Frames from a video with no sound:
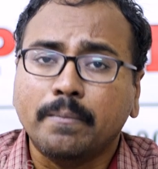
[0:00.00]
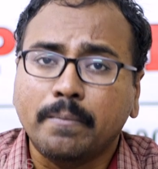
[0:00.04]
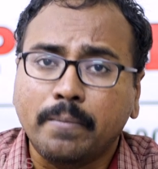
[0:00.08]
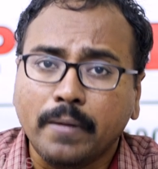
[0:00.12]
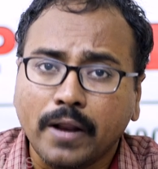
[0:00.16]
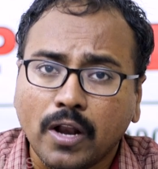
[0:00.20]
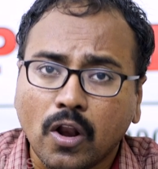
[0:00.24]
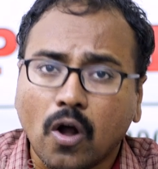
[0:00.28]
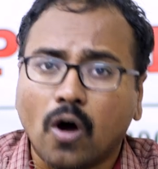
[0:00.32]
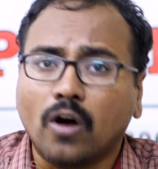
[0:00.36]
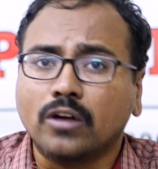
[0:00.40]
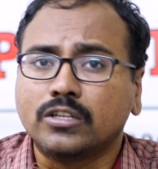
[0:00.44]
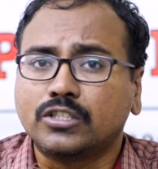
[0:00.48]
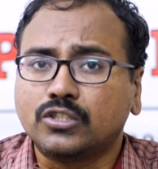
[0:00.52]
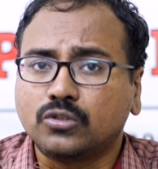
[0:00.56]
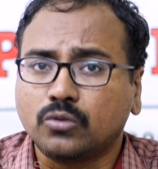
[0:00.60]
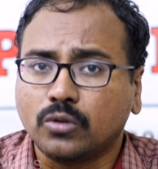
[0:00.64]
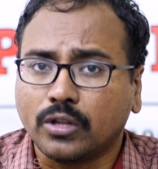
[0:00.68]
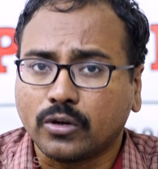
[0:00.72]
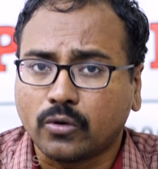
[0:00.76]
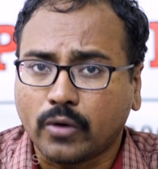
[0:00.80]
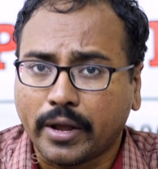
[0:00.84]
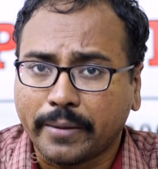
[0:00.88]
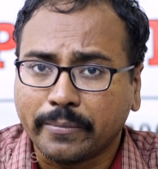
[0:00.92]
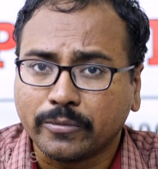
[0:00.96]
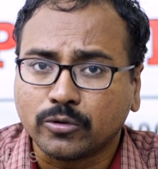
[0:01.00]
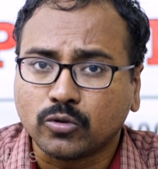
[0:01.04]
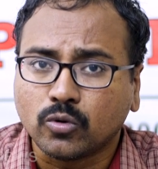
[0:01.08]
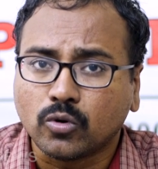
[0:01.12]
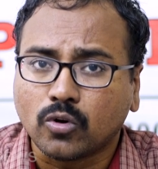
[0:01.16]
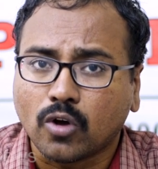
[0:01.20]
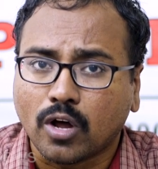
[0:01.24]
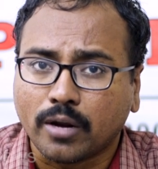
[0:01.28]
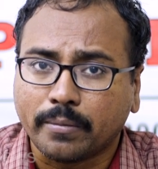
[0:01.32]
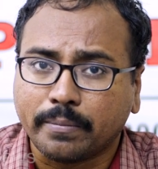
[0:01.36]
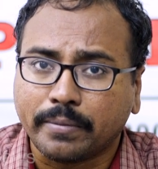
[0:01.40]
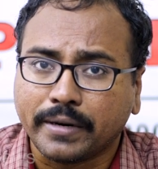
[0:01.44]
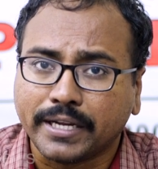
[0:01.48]
belongs to the Coimbatore
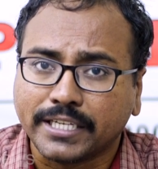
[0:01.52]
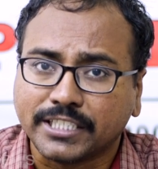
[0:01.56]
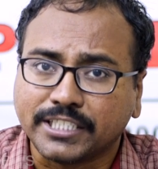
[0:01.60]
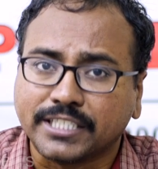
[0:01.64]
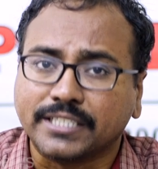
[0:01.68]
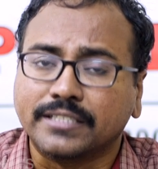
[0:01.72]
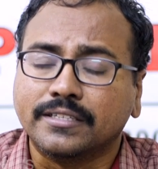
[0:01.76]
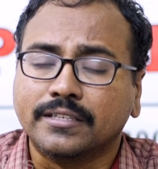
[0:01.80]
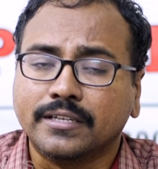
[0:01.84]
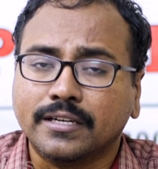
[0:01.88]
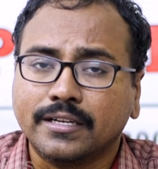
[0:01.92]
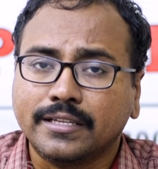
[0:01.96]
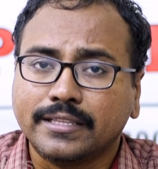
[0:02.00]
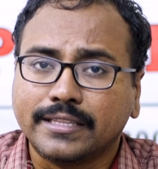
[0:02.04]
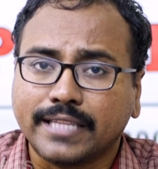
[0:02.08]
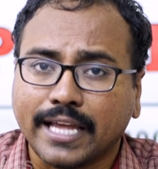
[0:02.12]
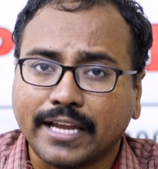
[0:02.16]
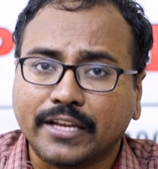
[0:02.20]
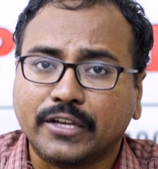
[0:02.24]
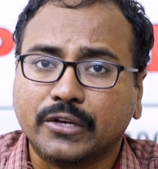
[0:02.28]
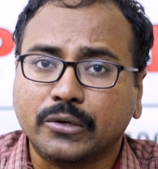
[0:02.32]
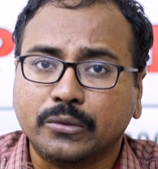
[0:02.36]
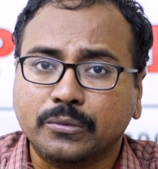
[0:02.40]
Corporation. Thank